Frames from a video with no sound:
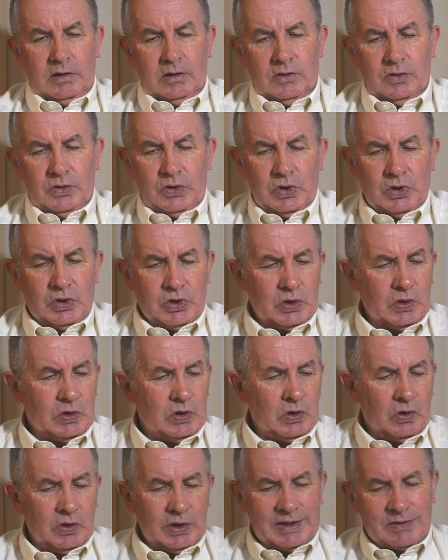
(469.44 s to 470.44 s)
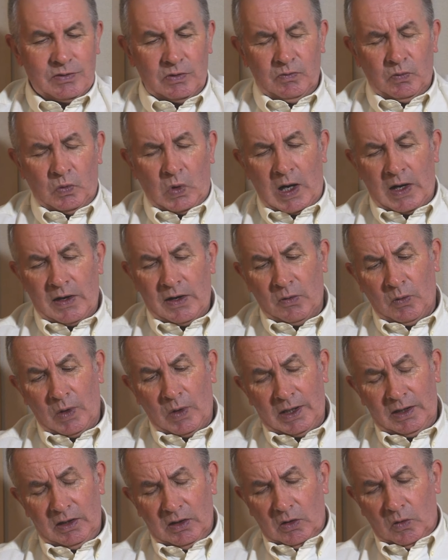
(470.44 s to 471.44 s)
course, you took all this wiring
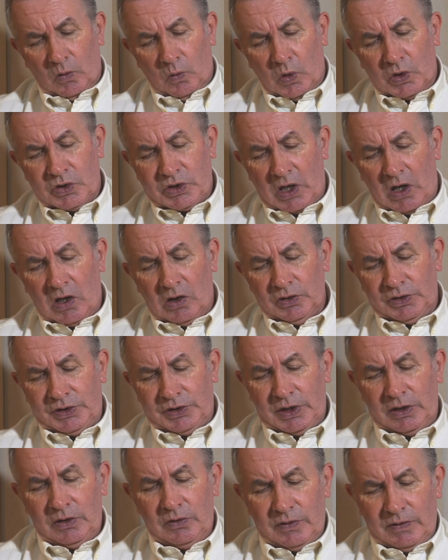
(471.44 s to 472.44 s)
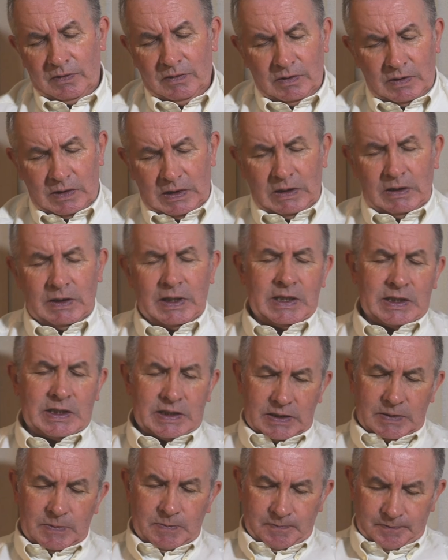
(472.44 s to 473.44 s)
away. What I'll do, this
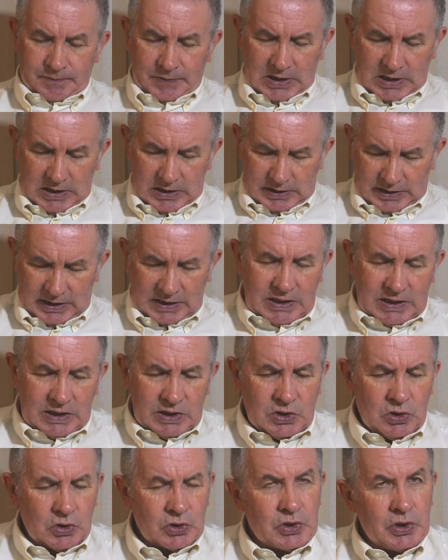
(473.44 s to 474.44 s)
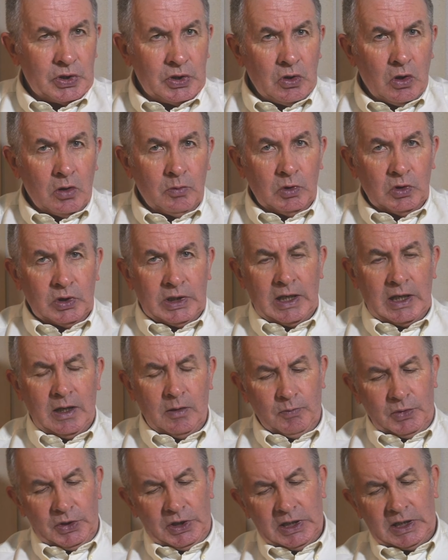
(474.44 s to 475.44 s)
is just the normal kit,
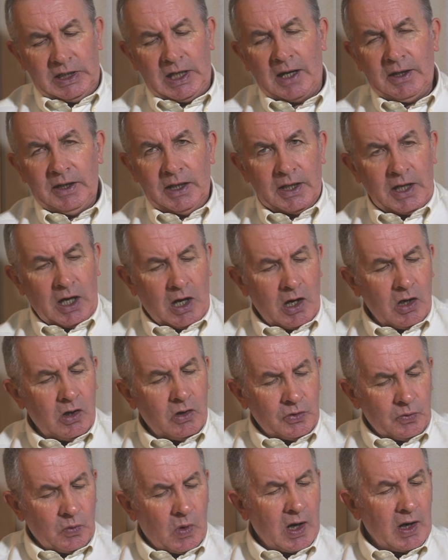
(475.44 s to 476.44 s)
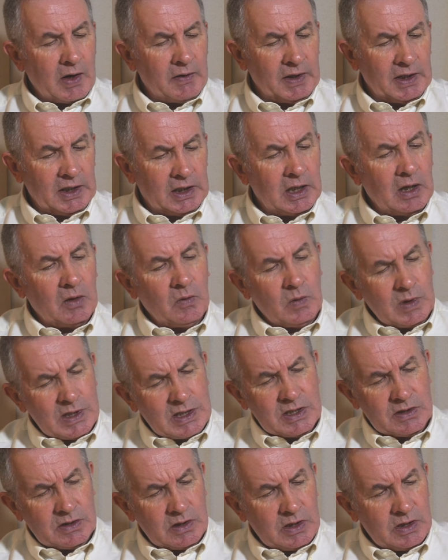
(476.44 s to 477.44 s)
but you can get a hard wiring kit, which
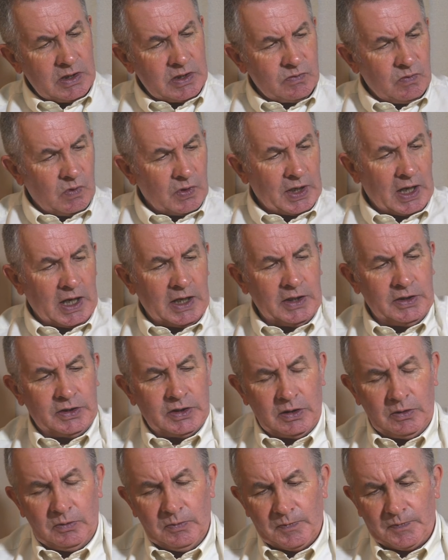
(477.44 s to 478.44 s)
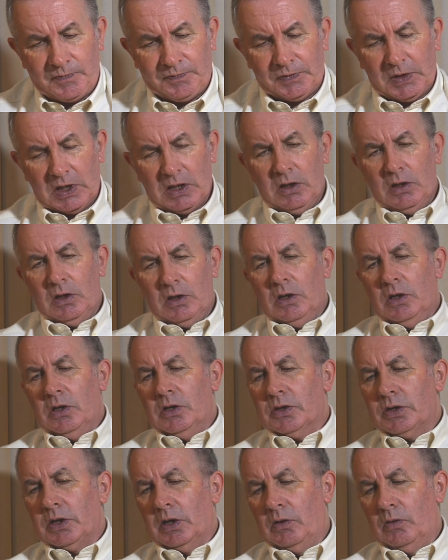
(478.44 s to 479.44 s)
is what I do.
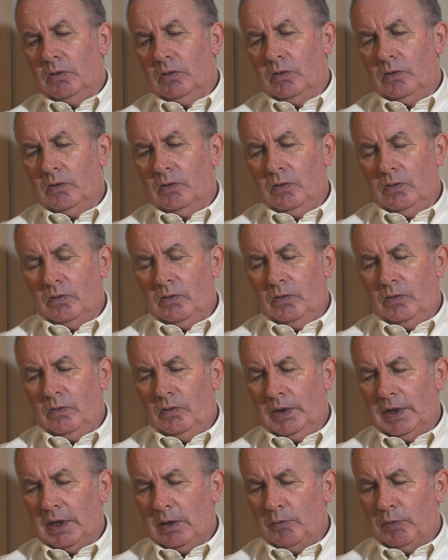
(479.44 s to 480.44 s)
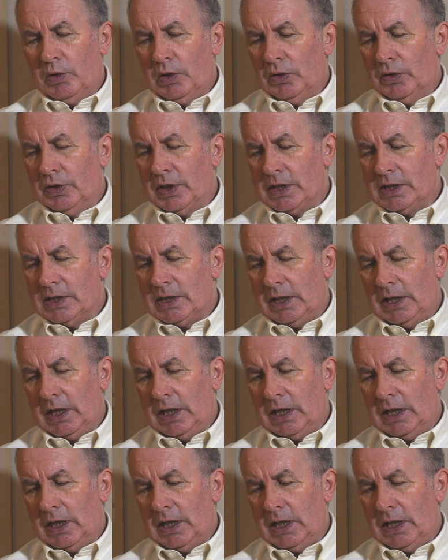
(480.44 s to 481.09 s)
So we then plug this in